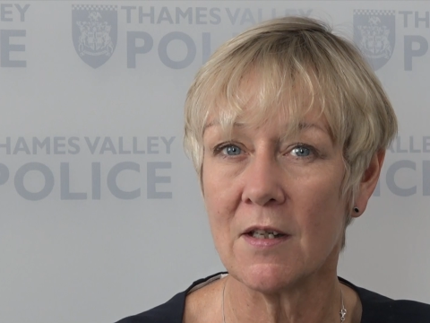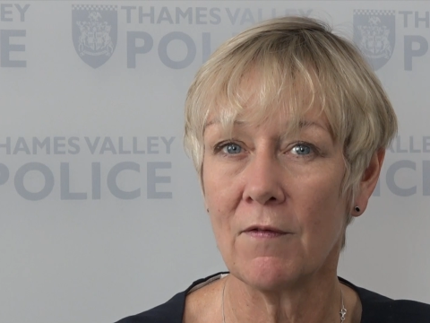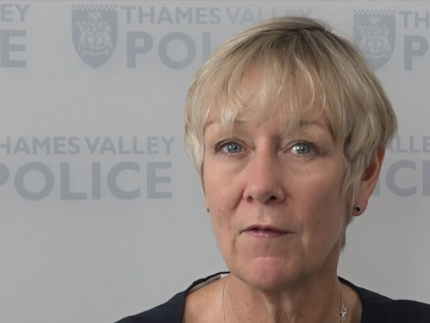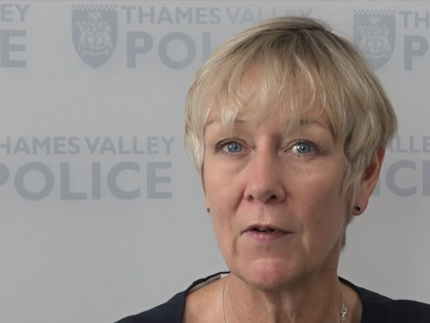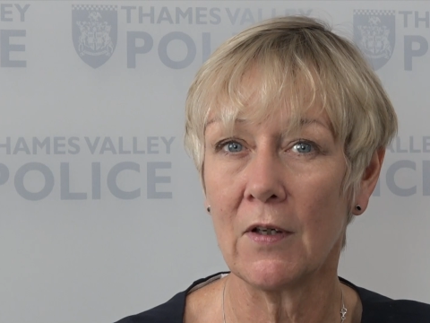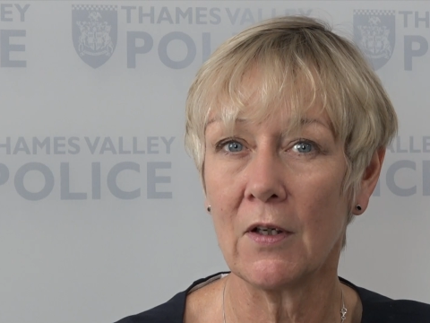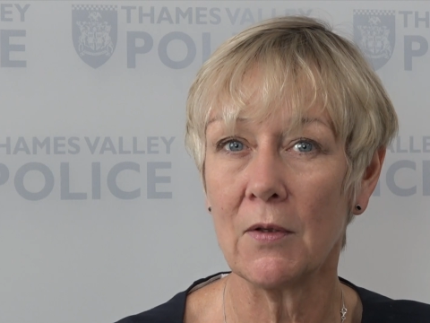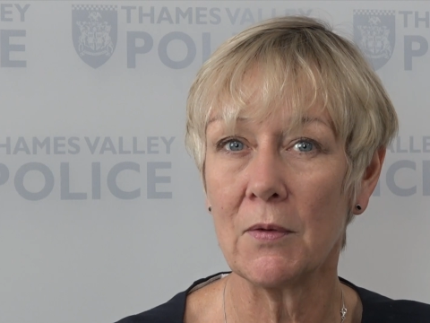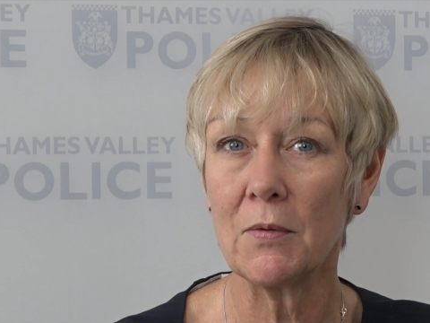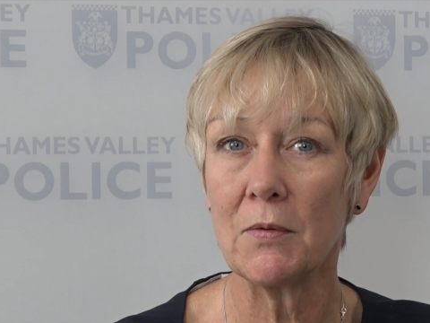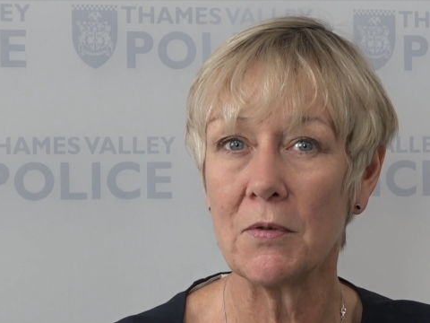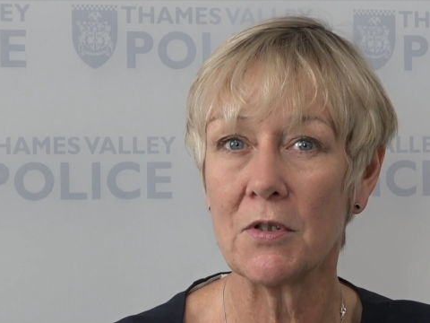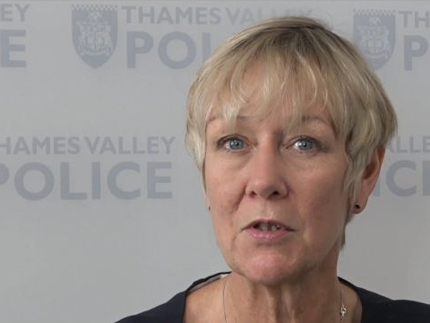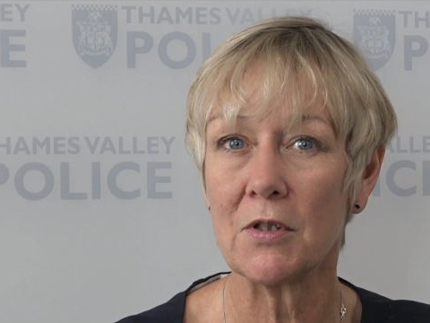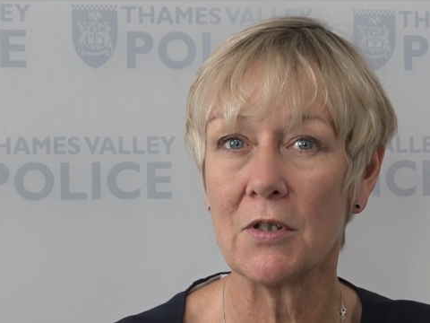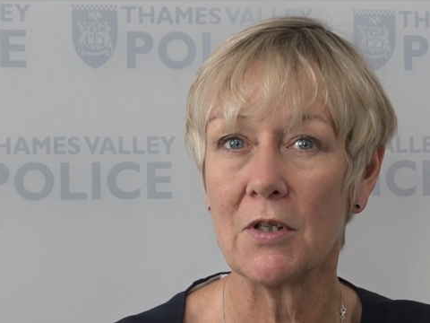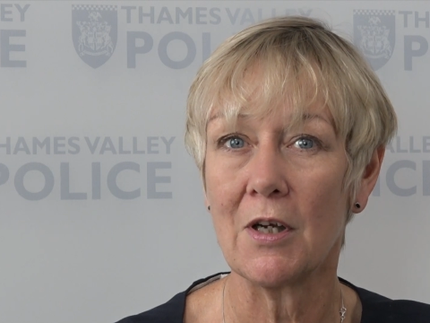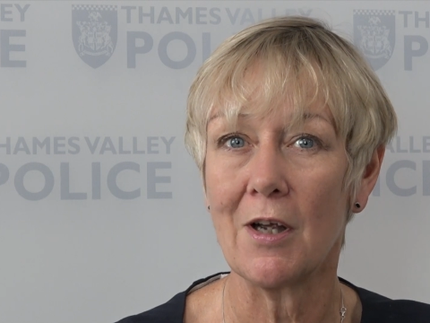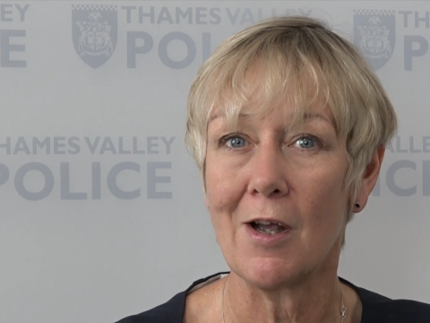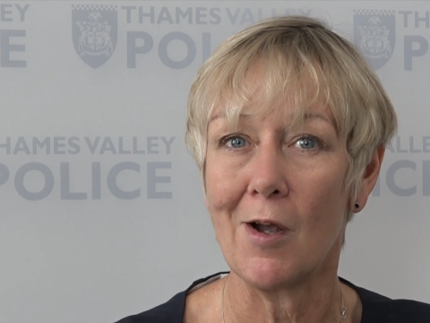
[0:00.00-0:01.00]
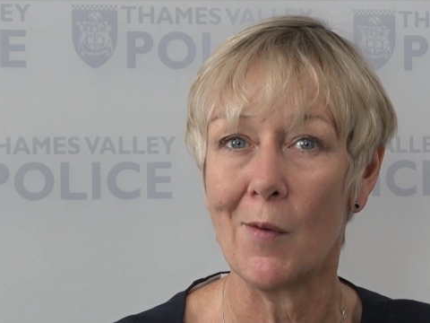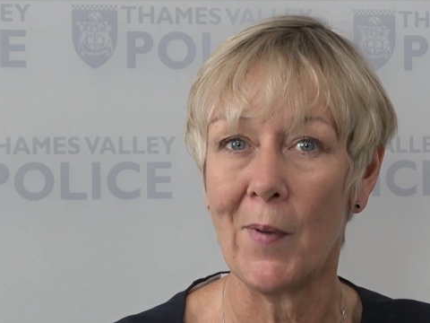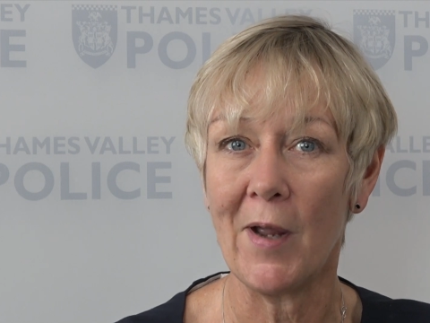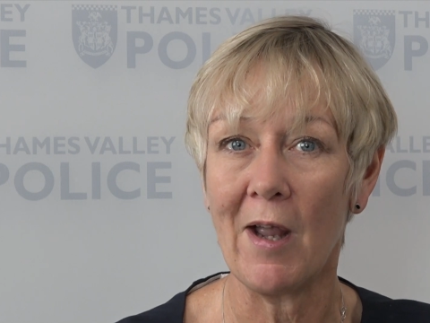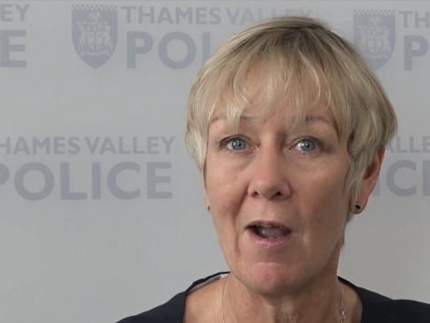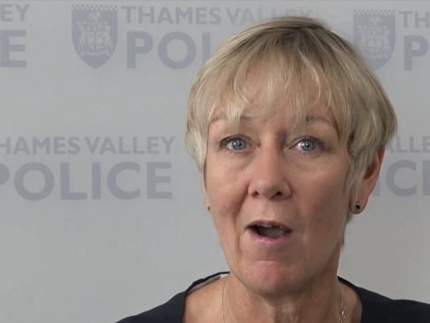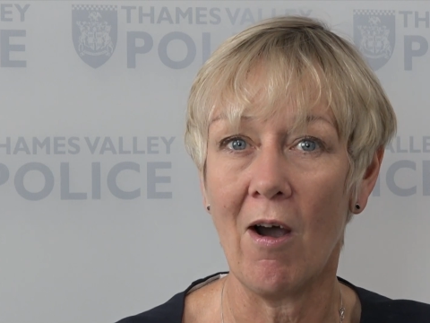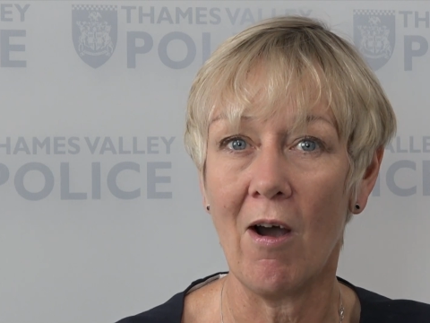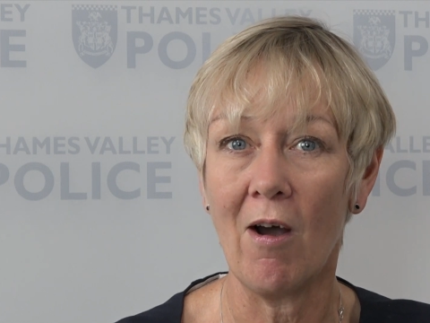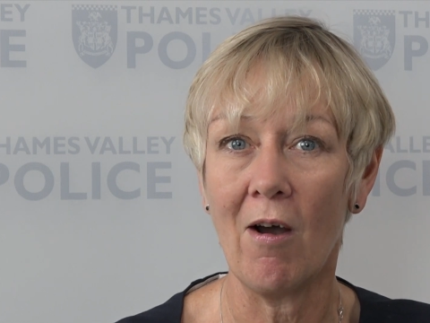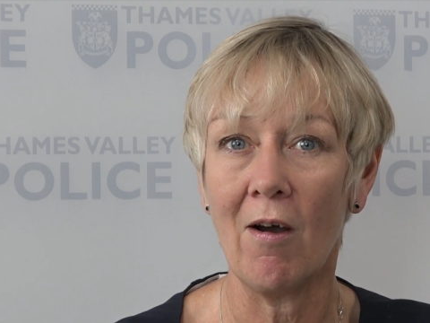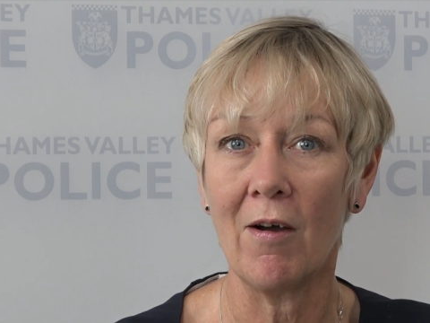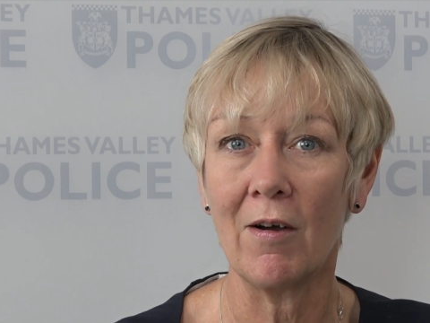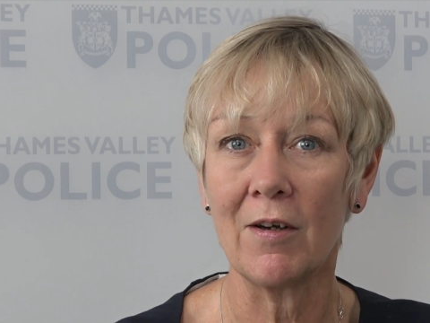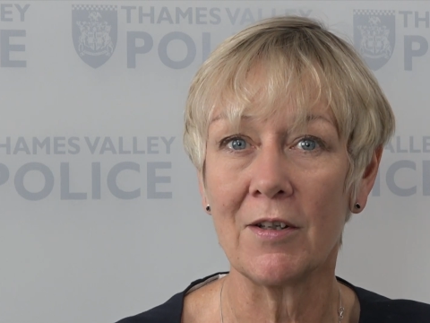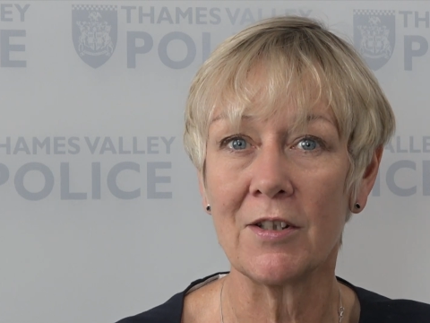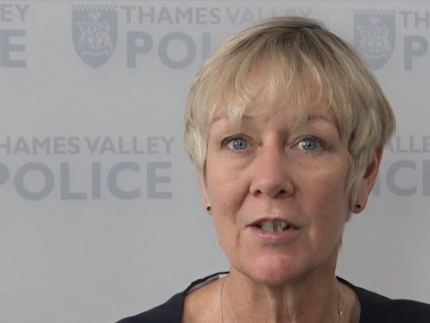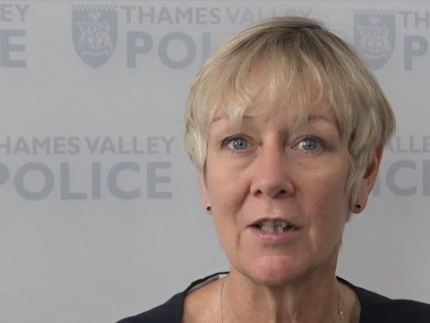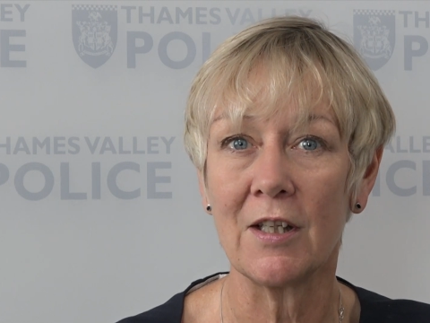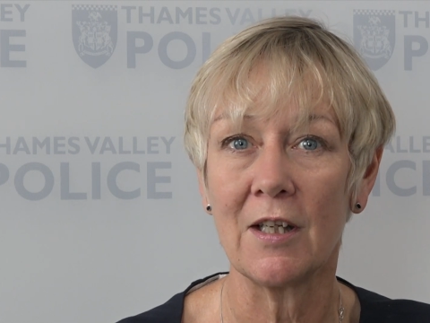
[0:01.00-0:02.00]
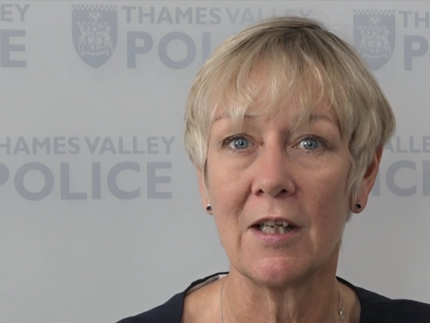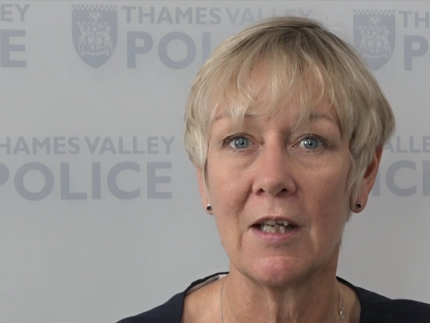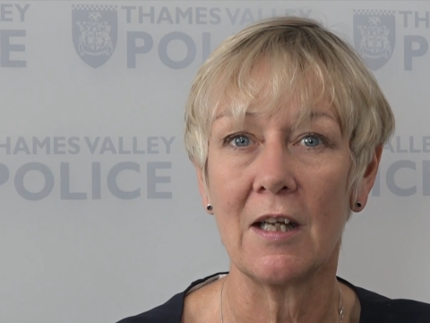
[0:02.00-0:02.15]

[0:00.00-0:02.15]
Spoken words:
difficult, a bit hard,